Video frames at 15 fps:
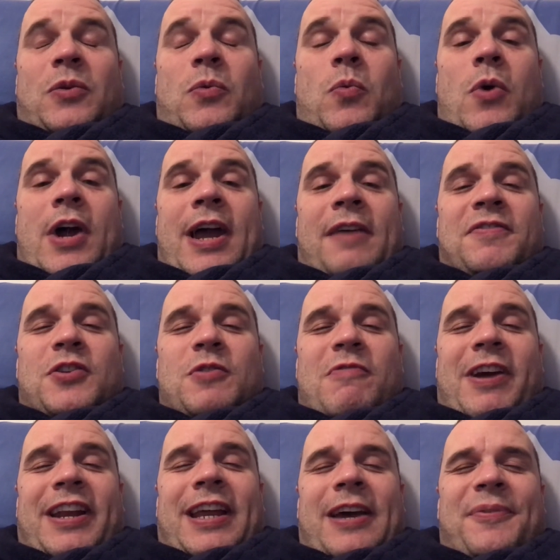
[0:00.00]
What I have to do
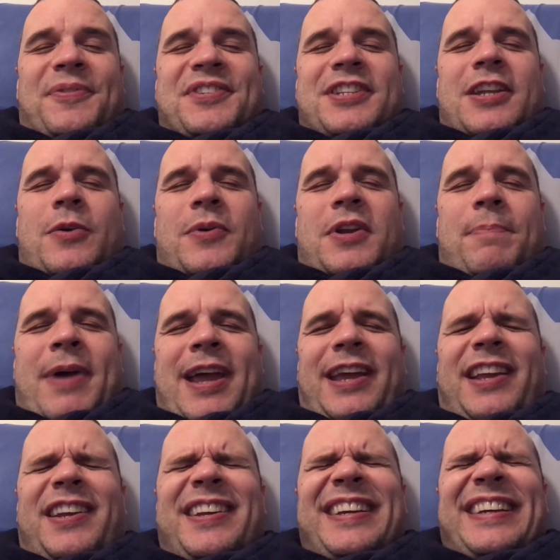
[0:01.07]
right now is deal with the
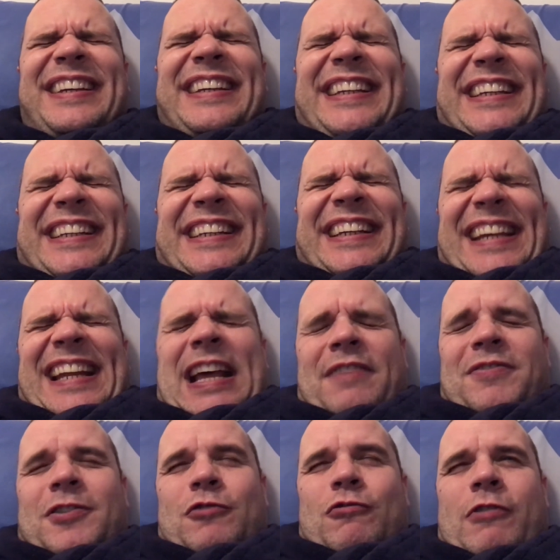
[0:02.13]
pain and
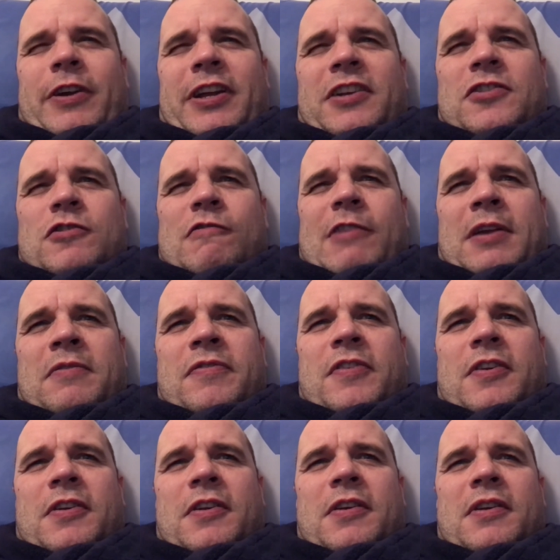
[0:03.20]
have to try and
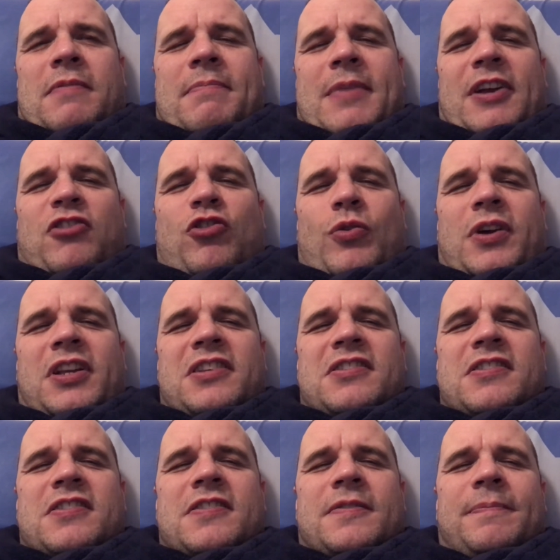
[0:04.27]
strengthen my
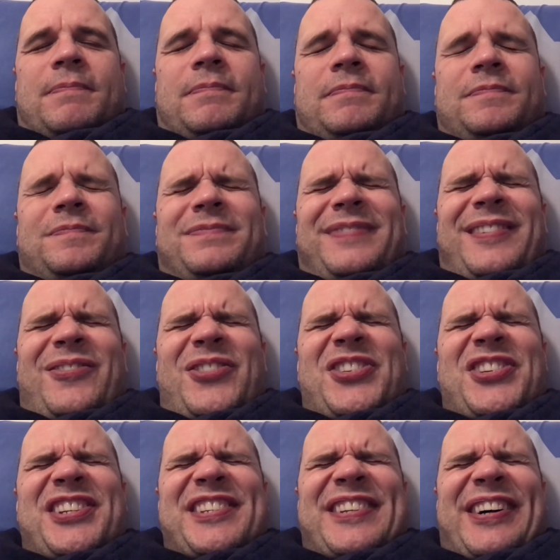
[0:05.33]
joints,
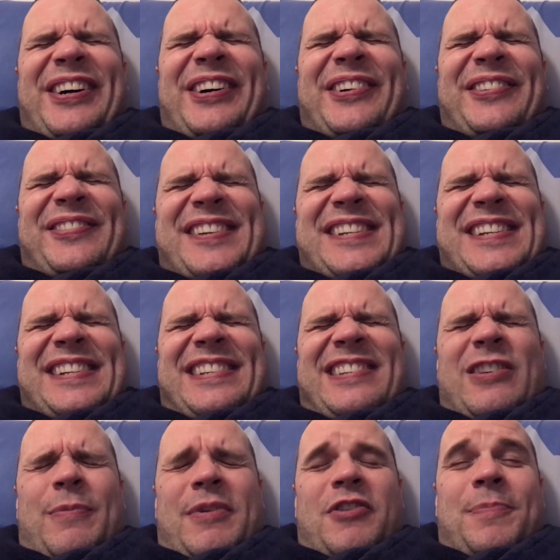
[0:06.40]
which is hard when you're in
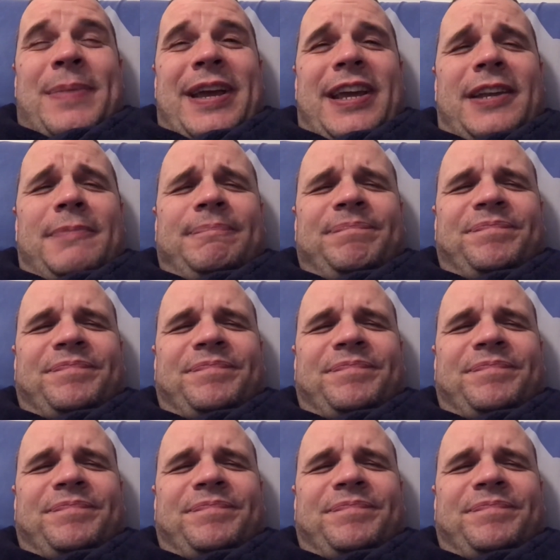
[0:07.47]
so much pain.